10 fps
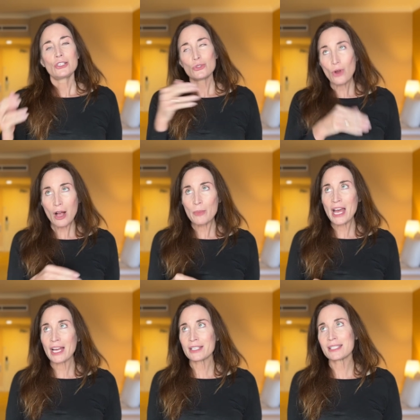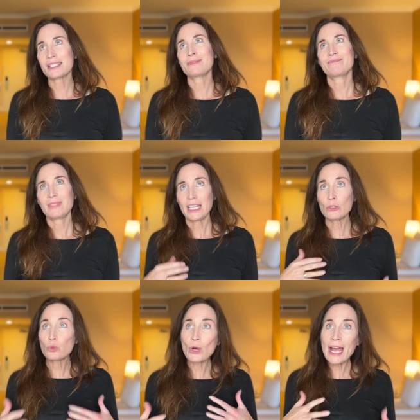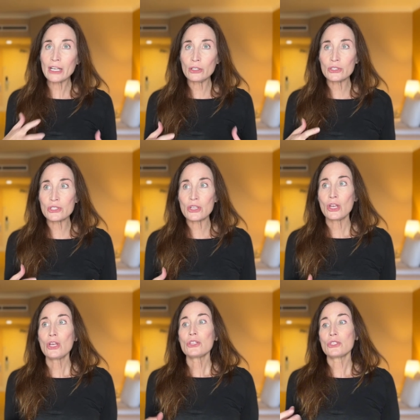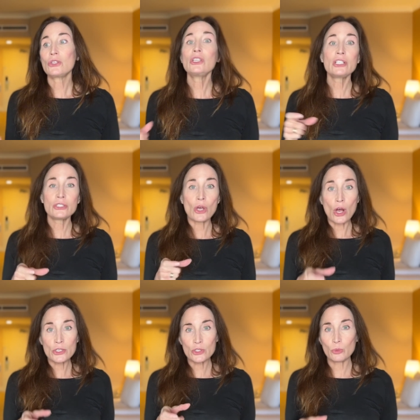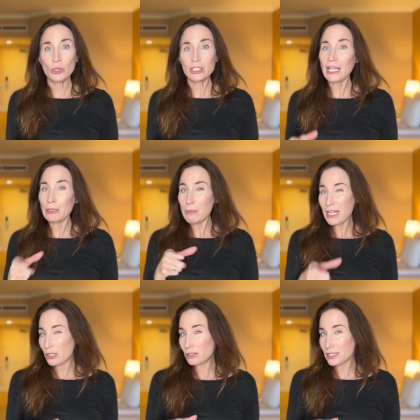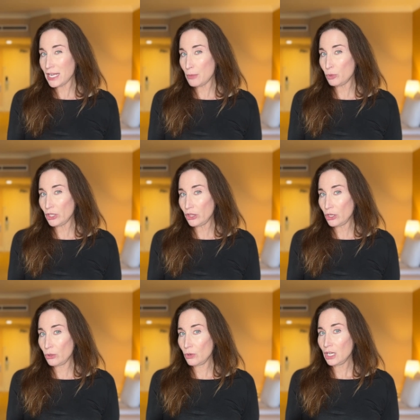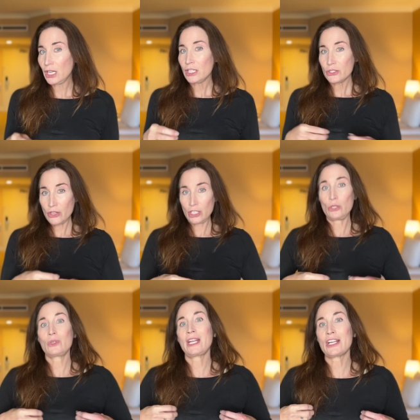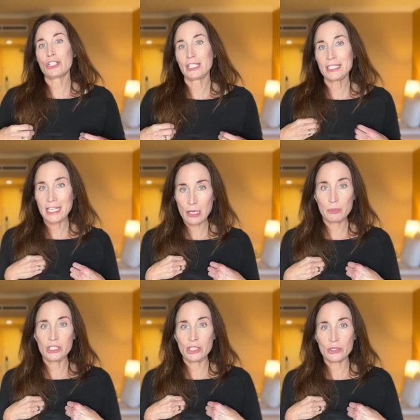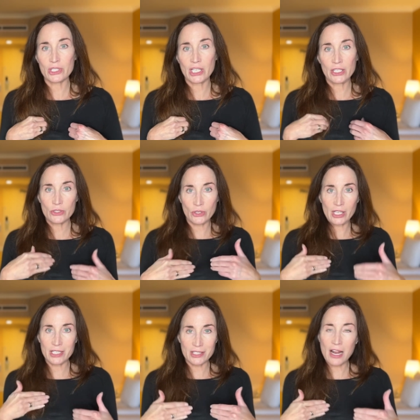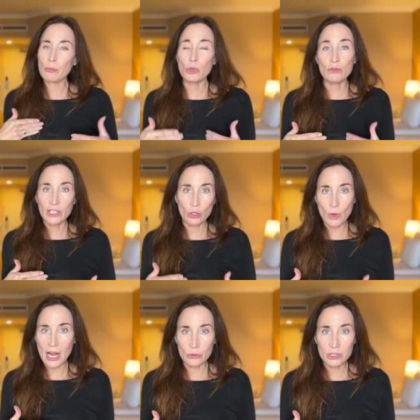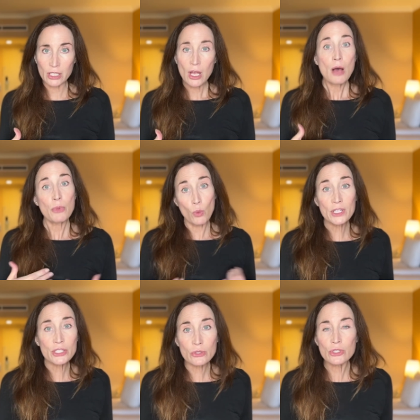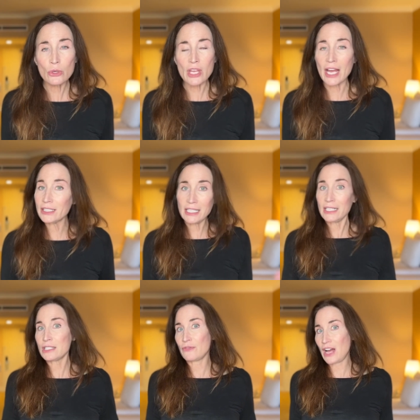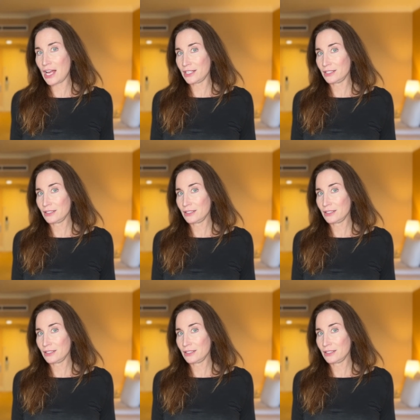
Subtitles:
Drawbacks, it rattles. So you need to also bring like medical tape with you so that you can actually tape it to your skin so that it's not moving around. But once you do that, then it's fine.